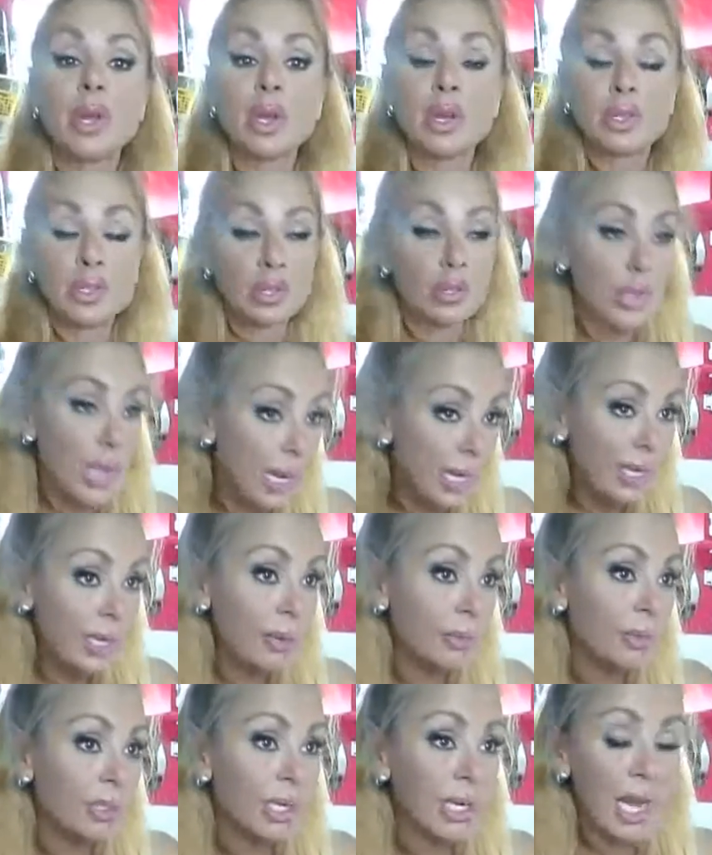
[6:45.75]
So that
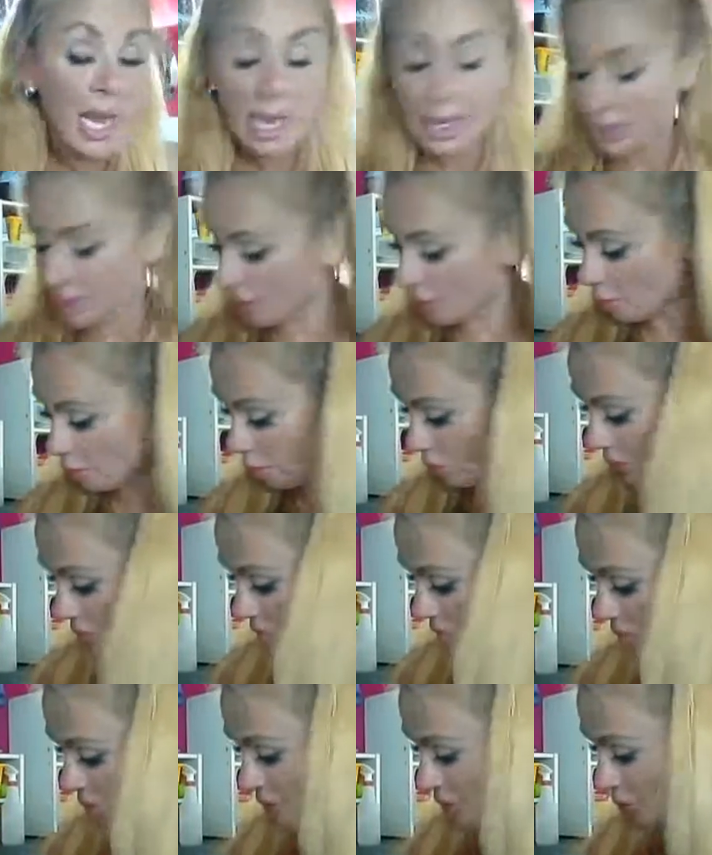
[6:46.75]
comes in handy with
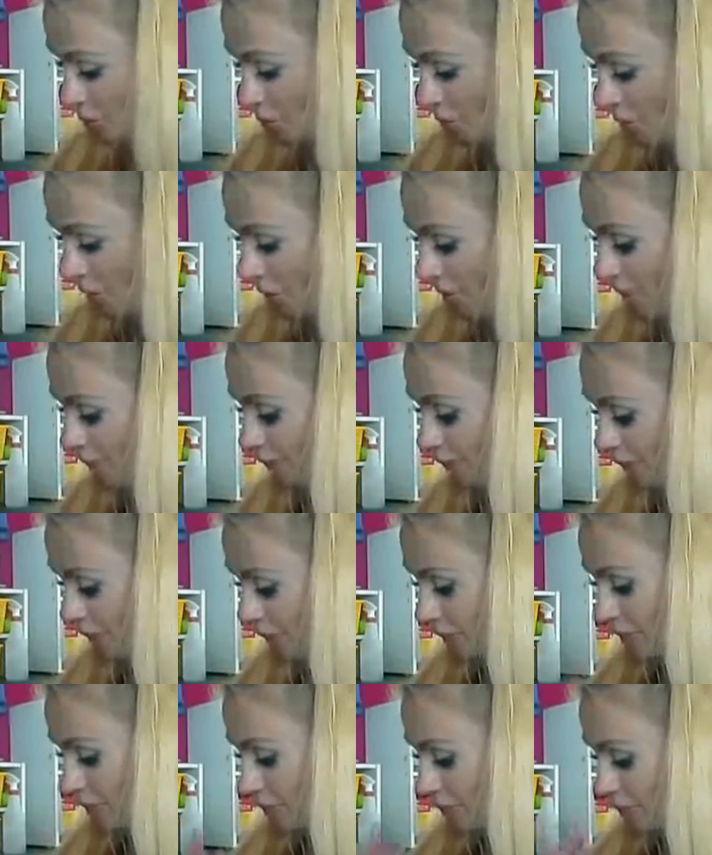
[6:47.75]
there as well.
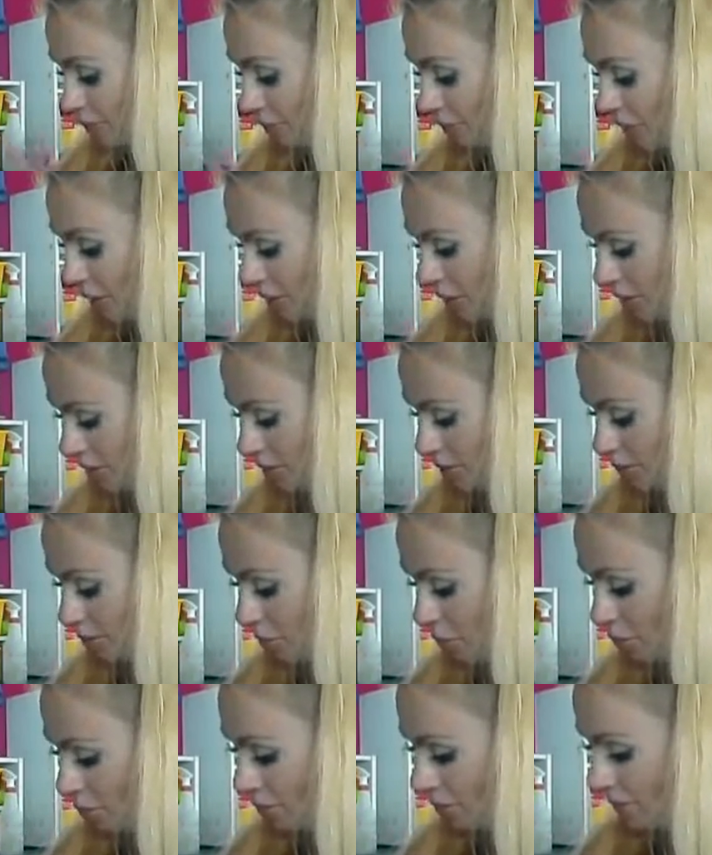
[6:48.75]
I got some
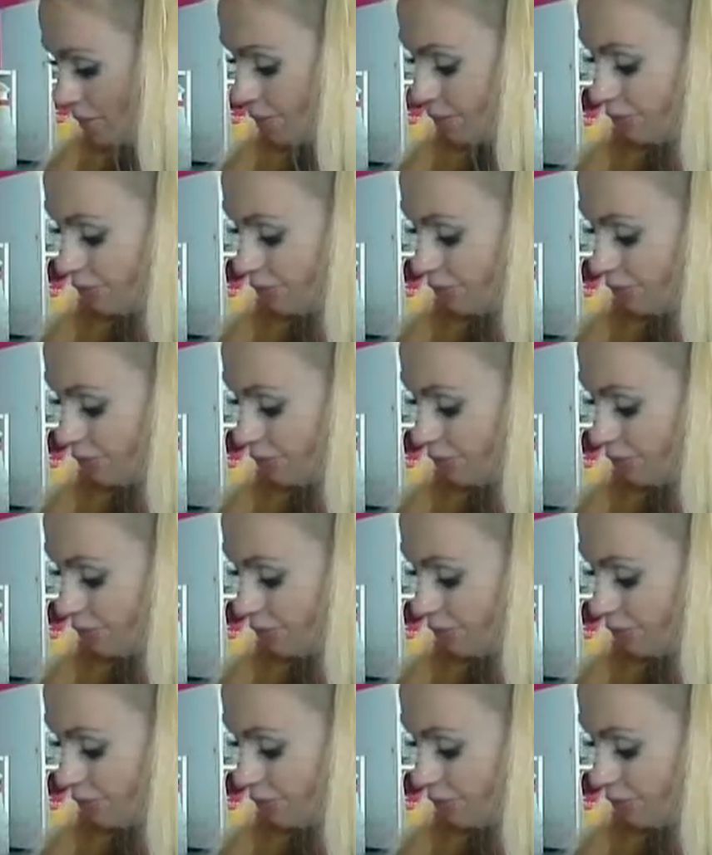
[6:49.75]
notes.